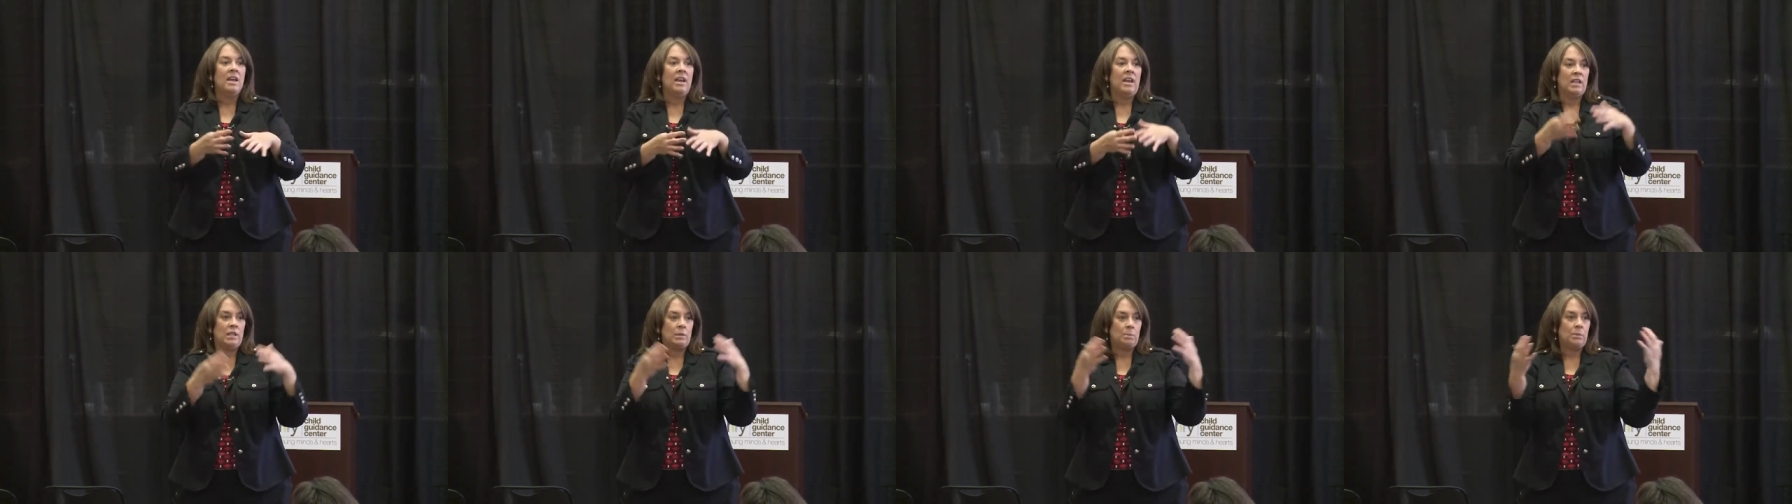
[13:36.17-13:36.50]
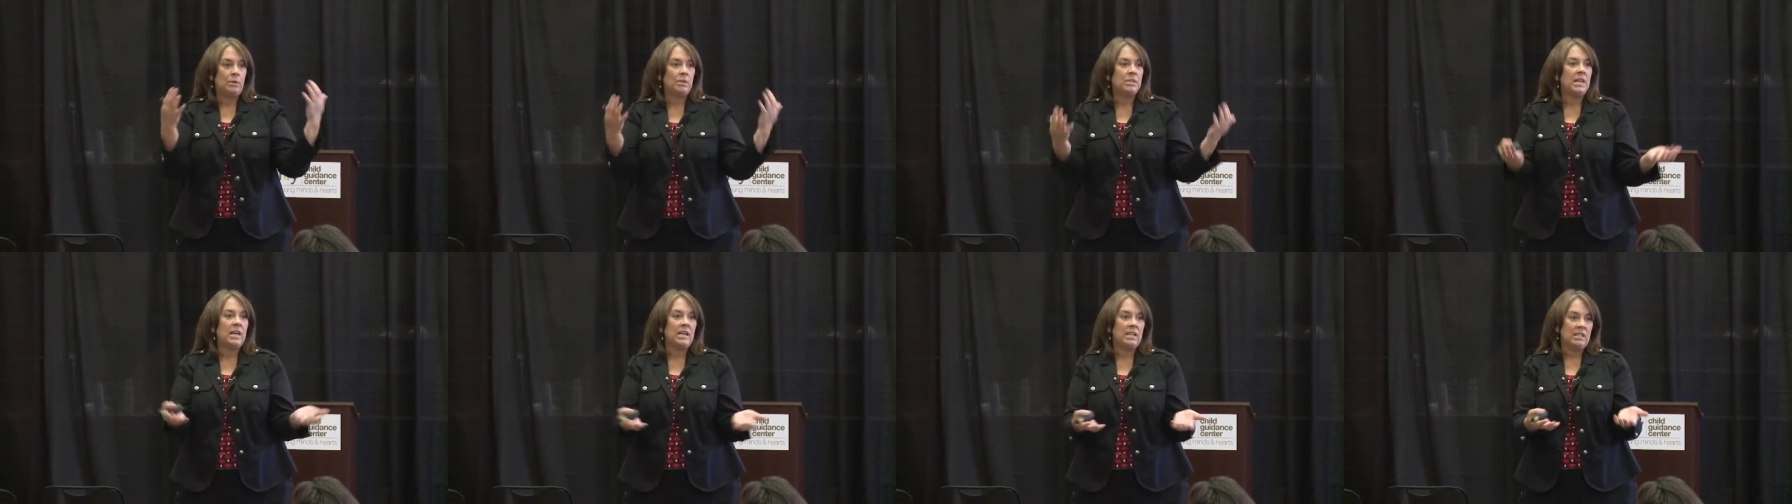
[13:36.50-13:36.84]
it's
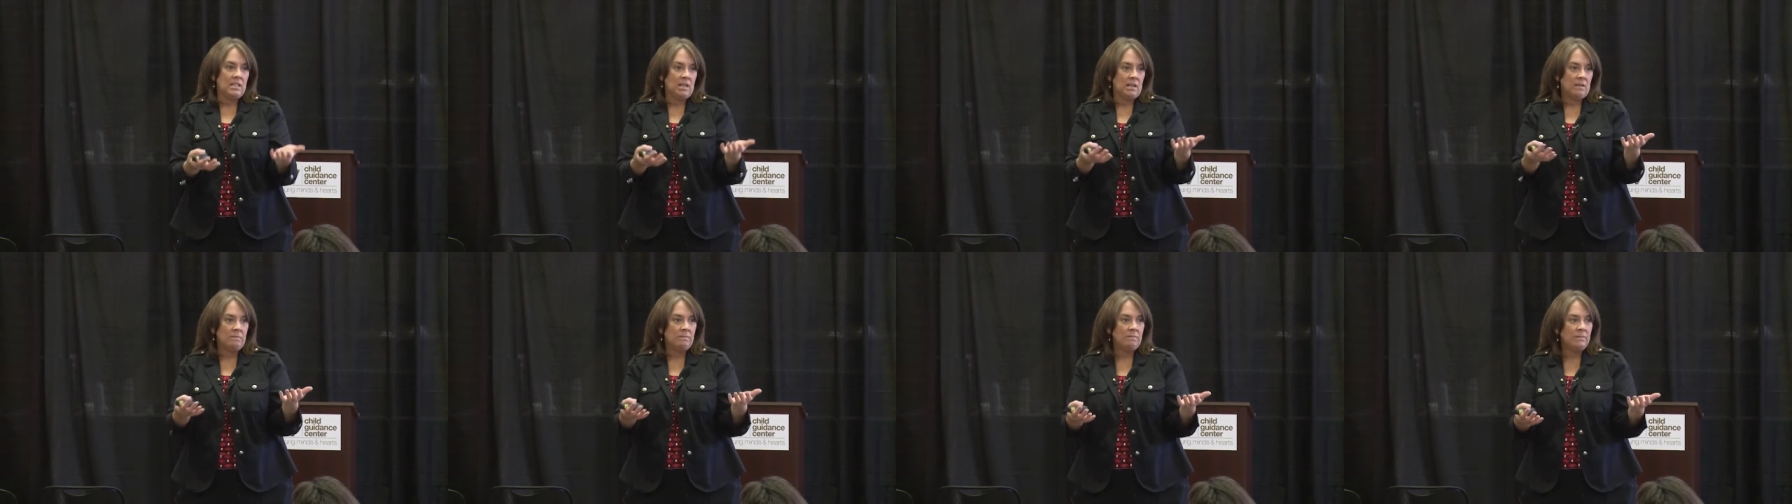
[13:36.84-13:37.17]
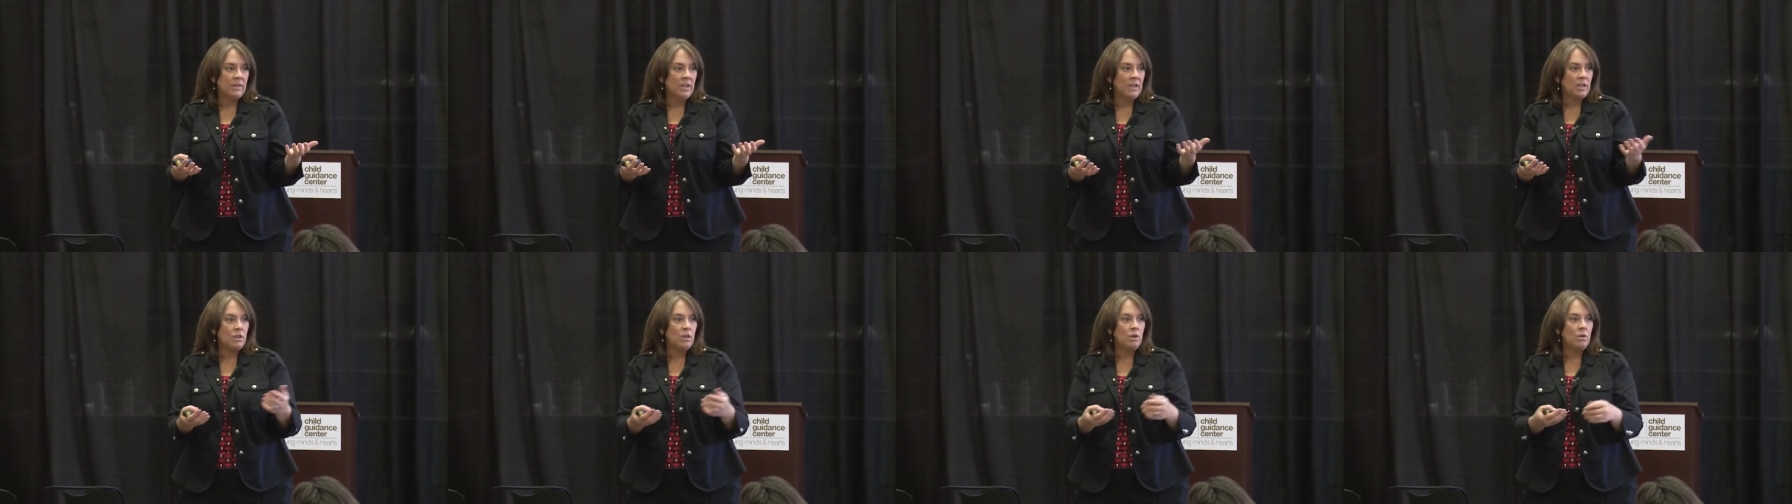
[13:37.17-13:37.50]
protecting.
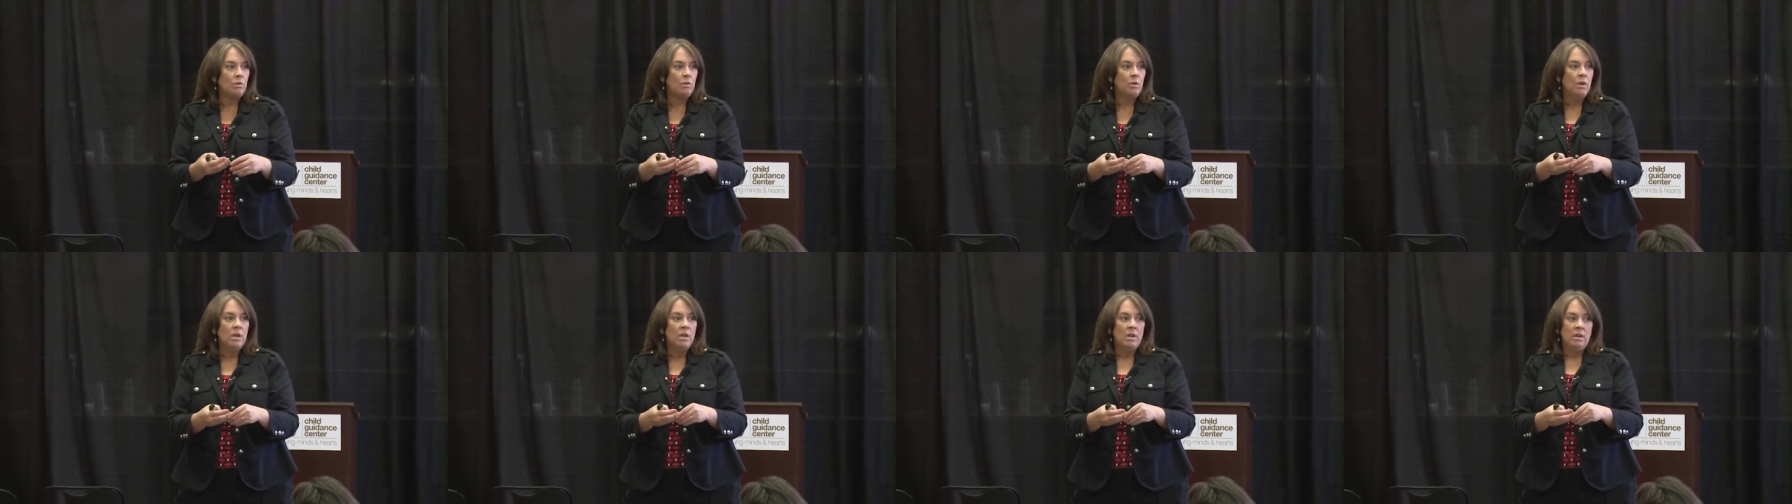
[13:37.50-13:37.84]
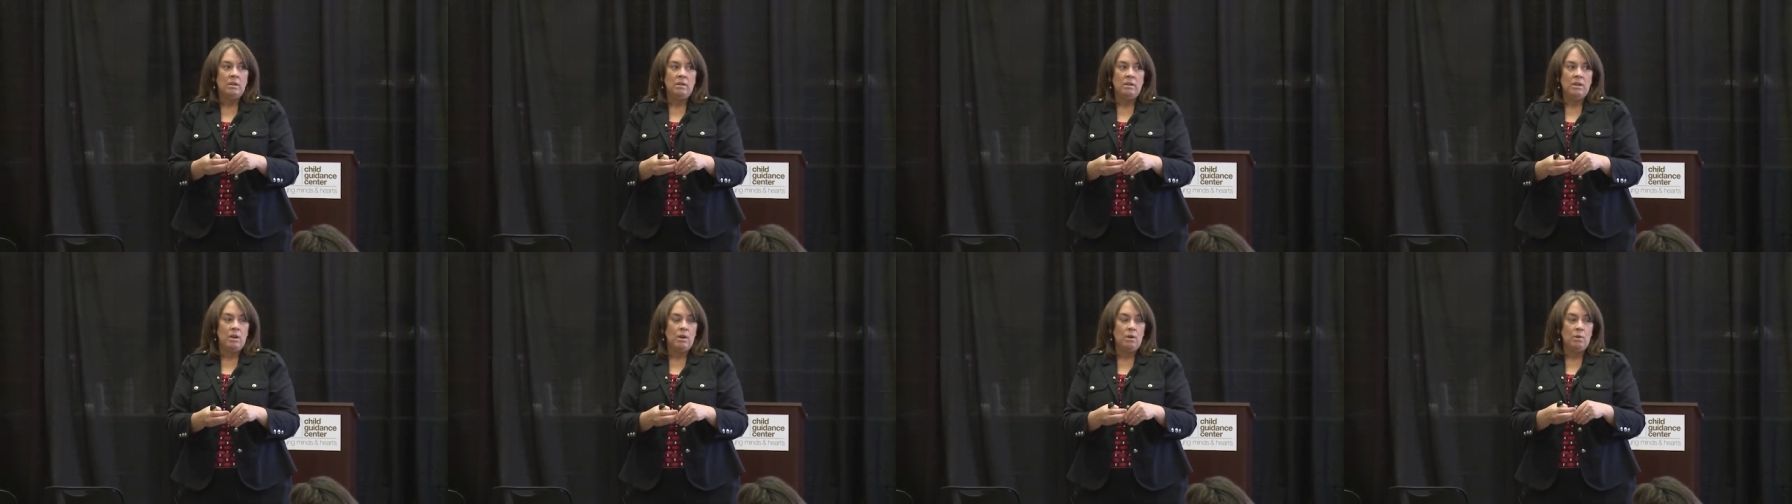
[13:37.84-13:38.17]
Like you,
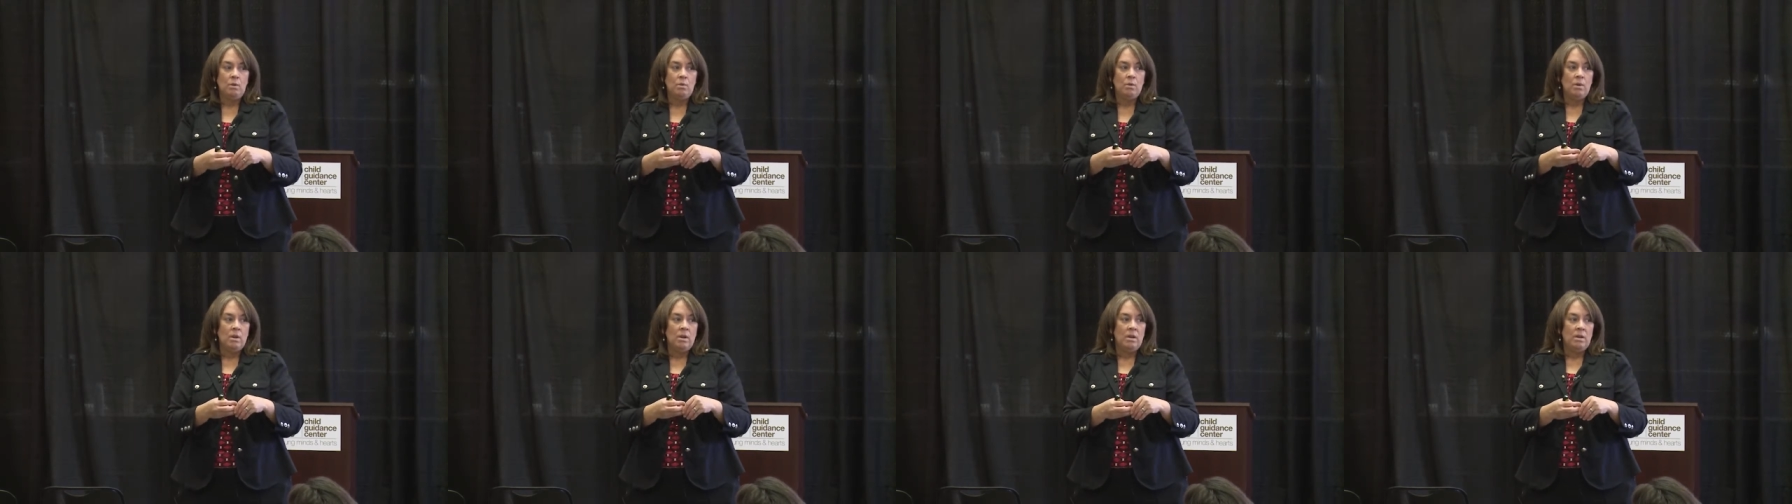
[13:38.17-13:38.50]
you know,